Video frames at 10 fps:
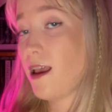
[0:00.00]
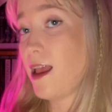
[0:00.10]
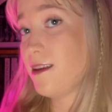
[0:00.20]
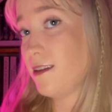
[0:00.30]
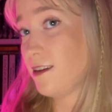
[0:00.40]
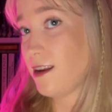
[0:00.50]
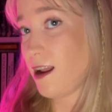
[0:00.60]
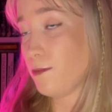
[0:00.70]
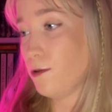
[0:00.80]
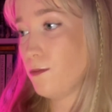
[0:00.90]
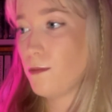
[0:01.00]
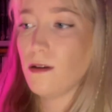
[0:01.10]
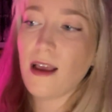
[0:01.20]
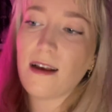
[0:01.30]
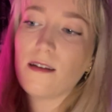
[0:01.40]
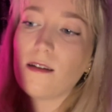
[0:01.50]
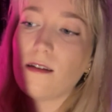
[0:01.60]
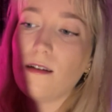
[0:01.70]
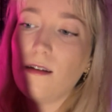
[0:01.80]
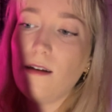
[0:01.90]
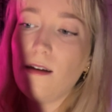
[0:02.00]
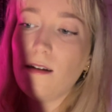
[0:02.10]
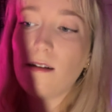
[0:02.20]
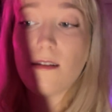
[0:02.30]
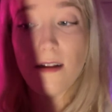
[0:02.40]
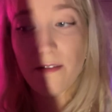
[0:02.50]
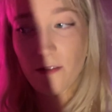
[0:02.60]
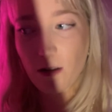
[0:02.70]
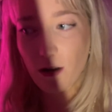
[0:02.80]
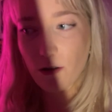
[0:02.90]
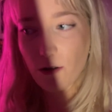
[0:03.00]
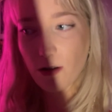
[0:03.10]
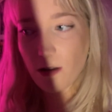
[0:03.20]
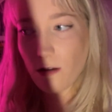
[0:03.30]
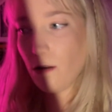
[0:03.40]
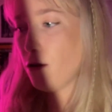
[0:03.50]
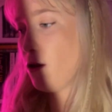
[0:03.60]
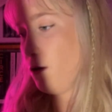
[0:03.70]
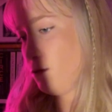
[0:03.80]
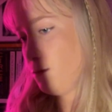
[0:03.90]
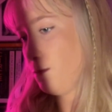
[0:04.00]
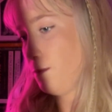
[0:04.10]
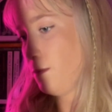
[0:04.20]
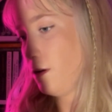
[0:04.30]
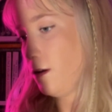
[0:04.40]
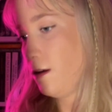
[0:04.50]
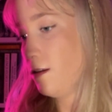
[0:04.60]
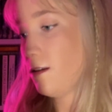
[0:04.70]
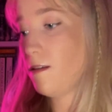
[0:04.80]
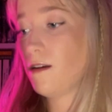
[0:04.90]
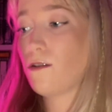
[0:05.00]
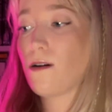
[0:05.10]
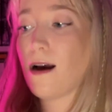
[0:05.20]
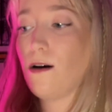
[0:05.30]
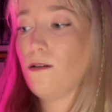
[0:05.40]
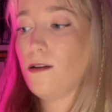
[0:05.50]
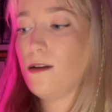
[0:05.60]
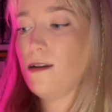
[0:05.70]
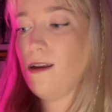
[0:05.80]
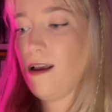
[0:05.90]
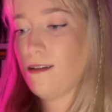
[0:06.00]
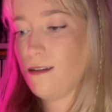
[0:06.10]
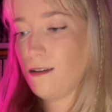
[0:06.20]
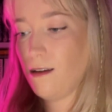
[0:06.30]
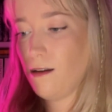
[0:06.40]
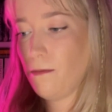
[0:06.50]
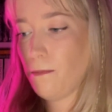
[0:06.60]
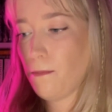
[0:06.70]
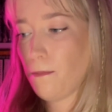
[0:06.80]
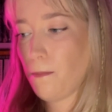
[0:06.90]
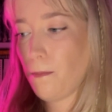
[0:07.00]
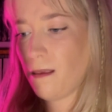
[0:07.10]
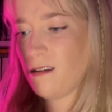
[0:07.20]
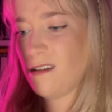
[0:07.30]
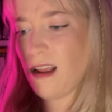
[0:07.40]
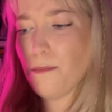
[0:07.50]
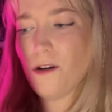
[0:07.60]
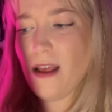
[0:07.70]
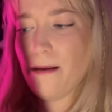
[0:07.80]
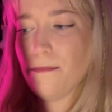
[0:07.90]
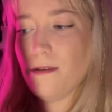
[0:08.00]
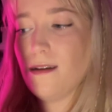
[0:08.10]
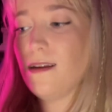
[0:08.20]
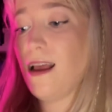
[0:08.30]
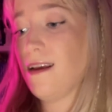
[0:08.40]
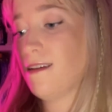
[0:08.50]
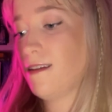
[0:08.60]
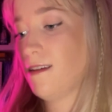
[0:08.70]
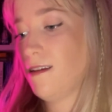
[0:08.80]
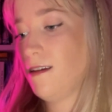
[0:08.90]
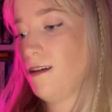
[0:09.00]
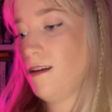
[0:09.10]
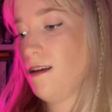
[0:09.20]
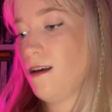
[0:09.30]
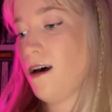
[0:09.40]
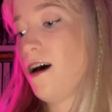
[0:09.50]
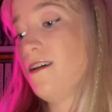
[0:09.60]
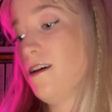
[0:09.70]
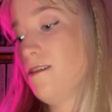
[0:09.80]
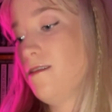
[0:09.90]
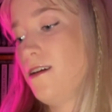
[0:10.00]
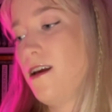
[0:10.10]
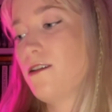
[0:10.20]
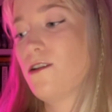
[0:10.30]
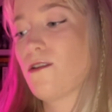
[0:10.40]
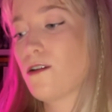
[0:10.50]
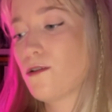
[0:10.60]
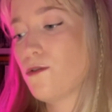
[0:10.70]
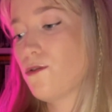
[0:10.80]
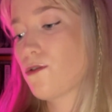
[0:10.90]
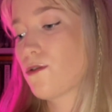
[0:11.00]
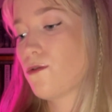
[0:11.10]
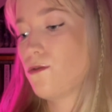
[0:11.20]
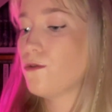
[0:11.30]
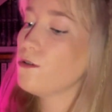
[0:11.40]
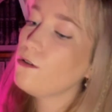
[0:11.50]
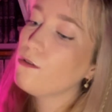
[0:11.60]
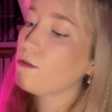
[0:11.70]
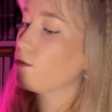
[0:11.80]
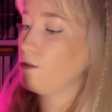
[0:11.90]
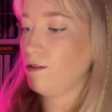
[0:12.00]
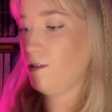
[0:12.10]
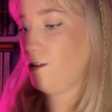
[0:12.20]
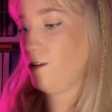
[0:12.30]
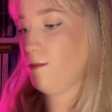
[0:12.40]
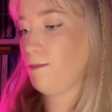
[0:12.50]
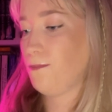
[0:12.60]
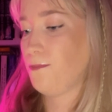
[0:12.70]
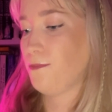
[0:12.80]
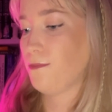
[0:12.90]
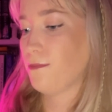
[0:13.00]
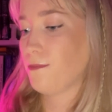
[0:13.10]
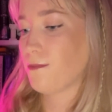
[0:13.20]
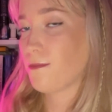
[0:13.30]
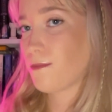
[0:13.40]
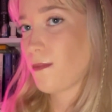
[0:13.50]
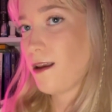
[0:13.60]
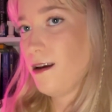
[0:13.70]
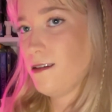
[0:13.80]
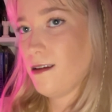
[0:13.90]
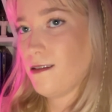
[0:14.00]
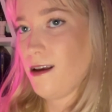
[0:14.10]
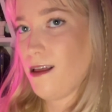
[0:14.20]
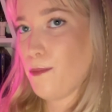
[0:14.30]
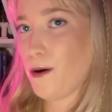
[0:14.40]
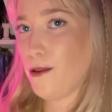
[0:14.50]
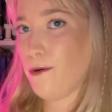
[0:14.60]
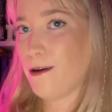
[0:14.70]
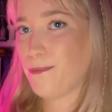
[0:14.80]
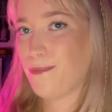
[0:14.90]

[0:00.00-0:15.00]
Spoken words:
"Is it an animal?" "Yes." "Does it live in the country?" "No." "Does it growl?" "Yes." "Shame on him?" "Yes." "I know, it's your Uncle Scrooge." It does say that, by the way.